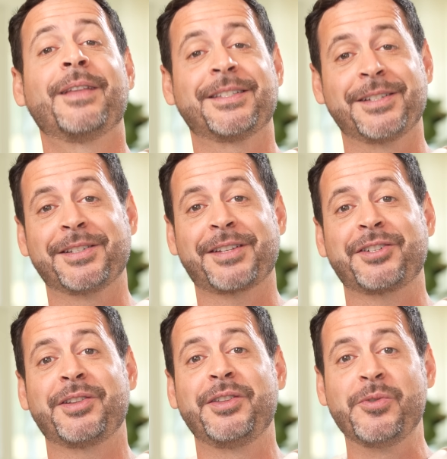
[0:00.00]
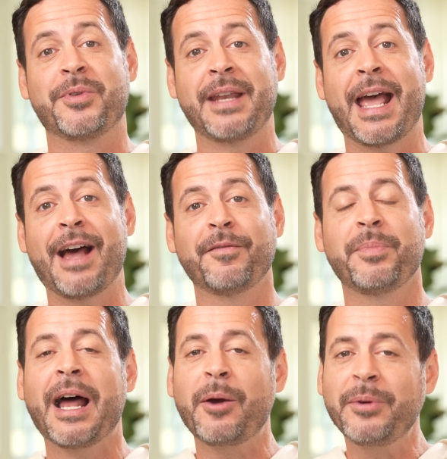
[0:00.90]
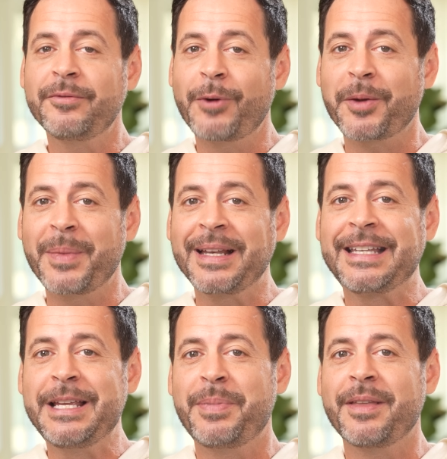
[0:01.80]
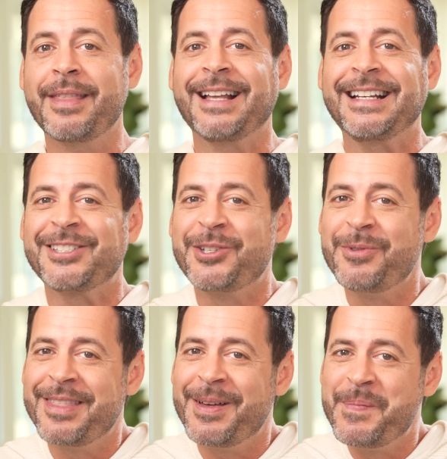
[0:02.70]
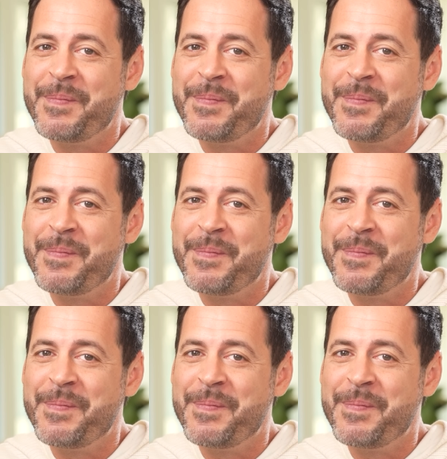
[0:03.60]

That's a discussion you can have, but I would recommend keeping that to the